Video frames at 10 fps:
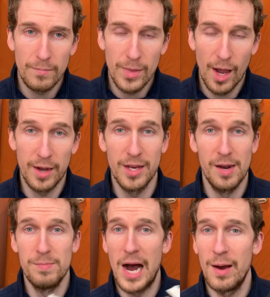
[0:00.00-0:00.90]

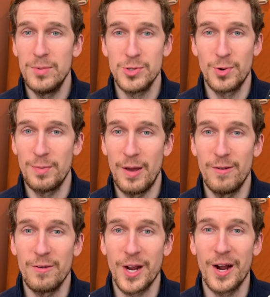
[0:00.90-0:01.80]
again, Bob is one of my
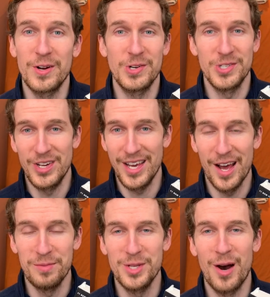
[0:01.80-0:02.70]
favorite characters and he
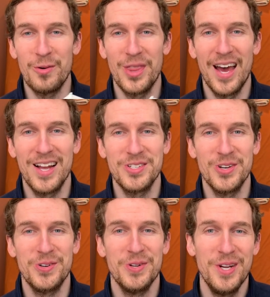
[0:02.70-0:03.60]
helps out with that.
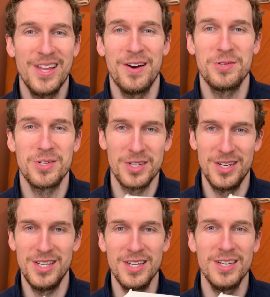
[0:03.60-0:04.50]
So that was a
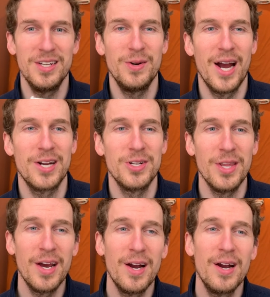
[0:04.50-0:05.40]
neat interaction
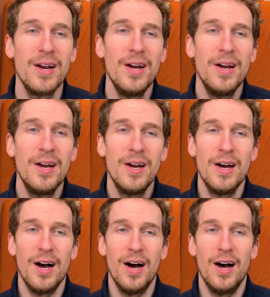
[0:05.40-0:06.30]
there.
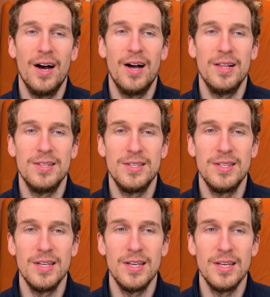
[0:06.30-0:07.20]
Let's
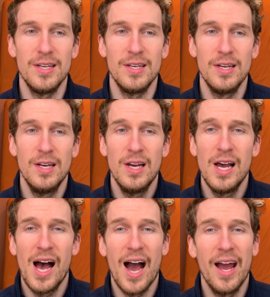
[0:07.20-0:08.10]
see.
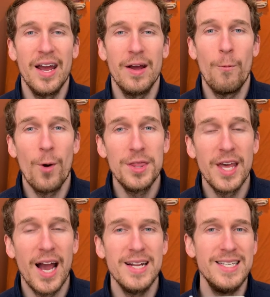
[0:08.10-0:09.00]
One
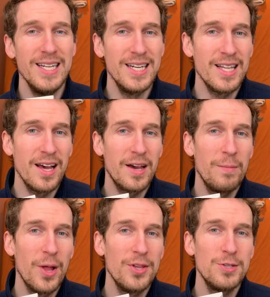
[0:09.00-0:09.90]
thing I didn't like
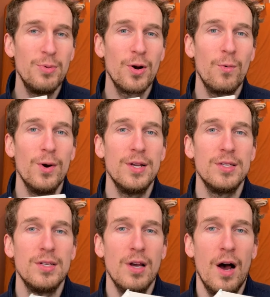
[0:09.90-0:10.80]
about this book
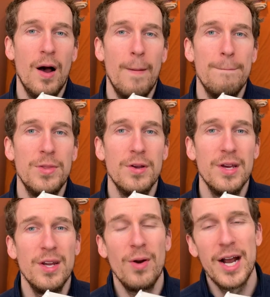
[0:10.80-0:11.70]
was the
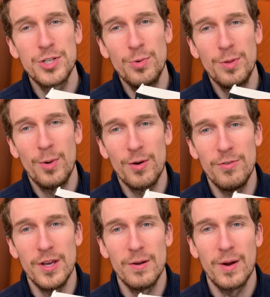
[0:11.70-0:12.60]
interaction with
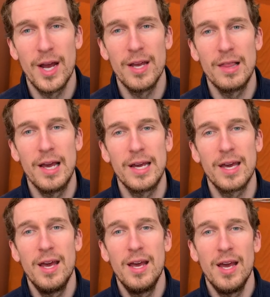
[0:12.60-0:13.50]
Murphy, right?
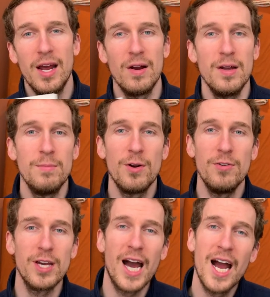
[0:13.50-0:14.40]
Like Harry and
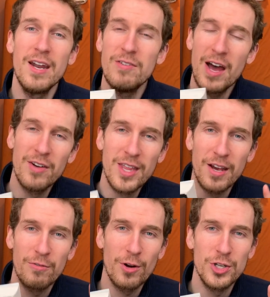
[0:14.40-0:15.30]
Murphy kind of have a
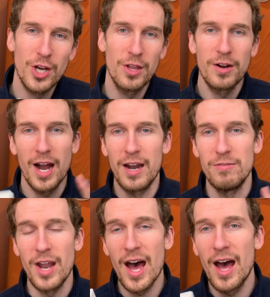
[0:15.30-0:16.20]
thing for each other, kind
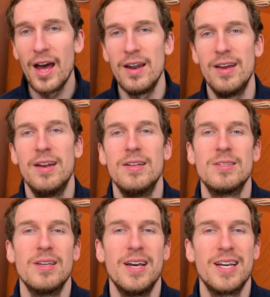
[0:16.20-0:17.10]
of not, and
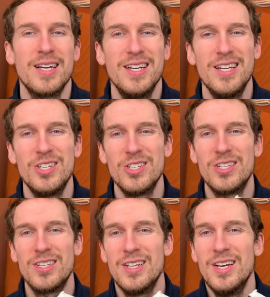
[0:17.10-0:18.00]
it's like
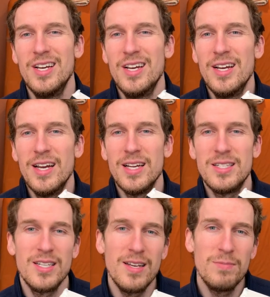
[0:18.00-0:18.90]
it
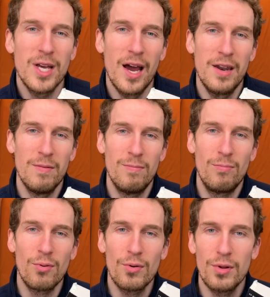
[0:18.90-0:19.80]
seemed kind of
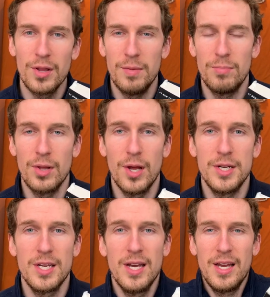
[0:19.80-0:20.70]
brutal and
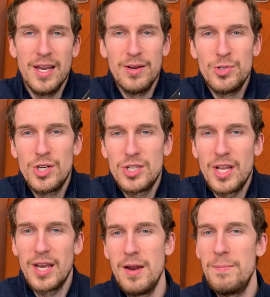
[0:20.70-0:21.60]
blunt. It was just
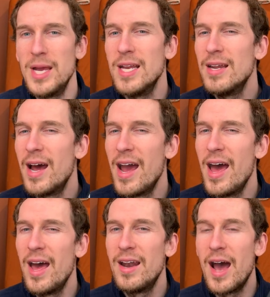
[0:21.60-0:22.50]
like an opinion I
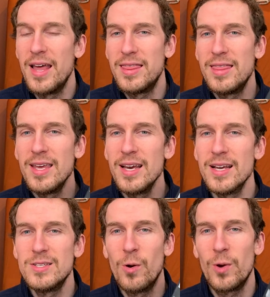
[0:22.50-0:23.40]
had. I think
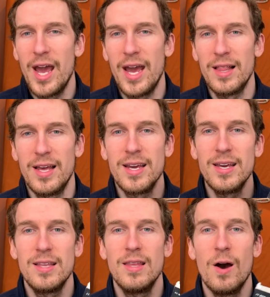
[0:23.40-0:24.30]
it's okay. Like
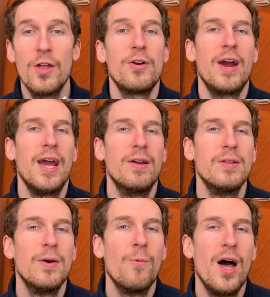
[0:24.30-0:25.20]
the author
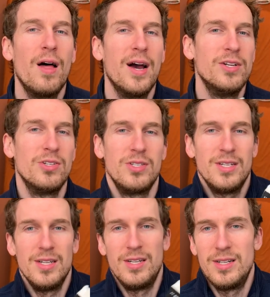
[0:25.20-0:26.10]
handled it well. I just
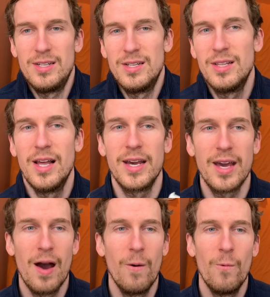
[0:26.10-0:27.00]
didn't like
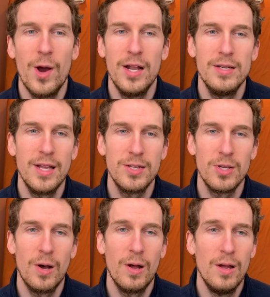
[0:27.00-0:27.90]
how it went. That's
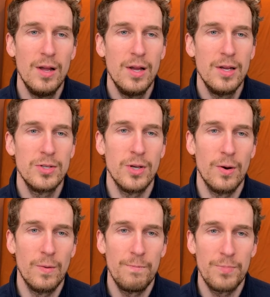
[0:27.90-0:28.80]
all.
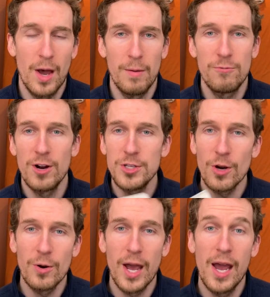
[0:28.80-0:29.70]
So friends
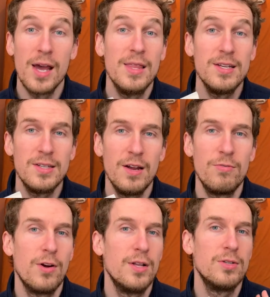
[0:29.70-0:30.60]
are okay, and they stayed
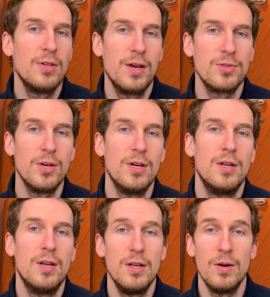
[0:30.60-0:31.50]
friends, so that was
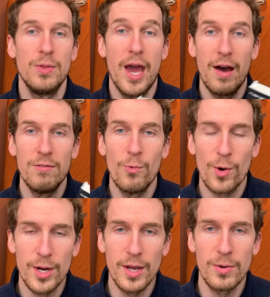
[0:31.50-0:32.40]
good. You know, they have a
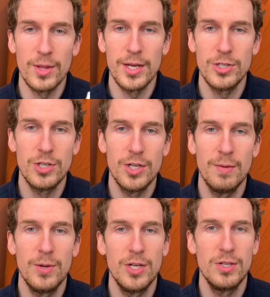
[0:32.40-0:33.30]
working
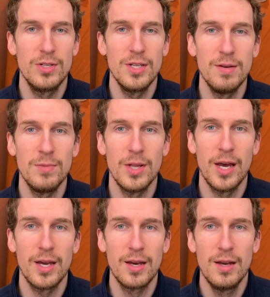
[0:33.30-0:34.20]
relationship. It seemed
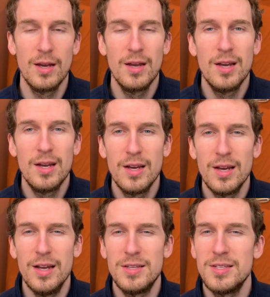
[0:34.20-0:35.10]
like
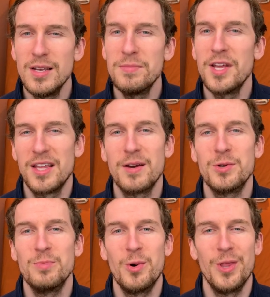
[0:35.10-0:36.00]
there
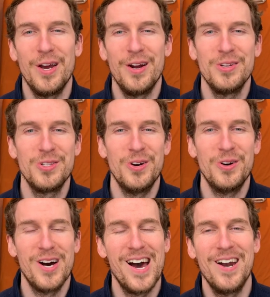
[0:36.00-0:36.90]
was more there.
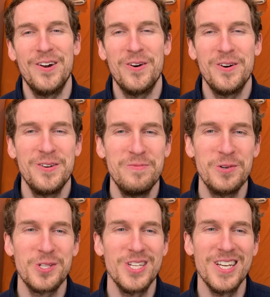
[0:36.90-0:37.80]
So I don't know.
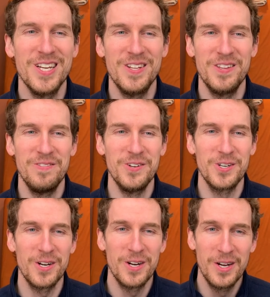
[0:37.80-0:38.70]
We'll see in the future.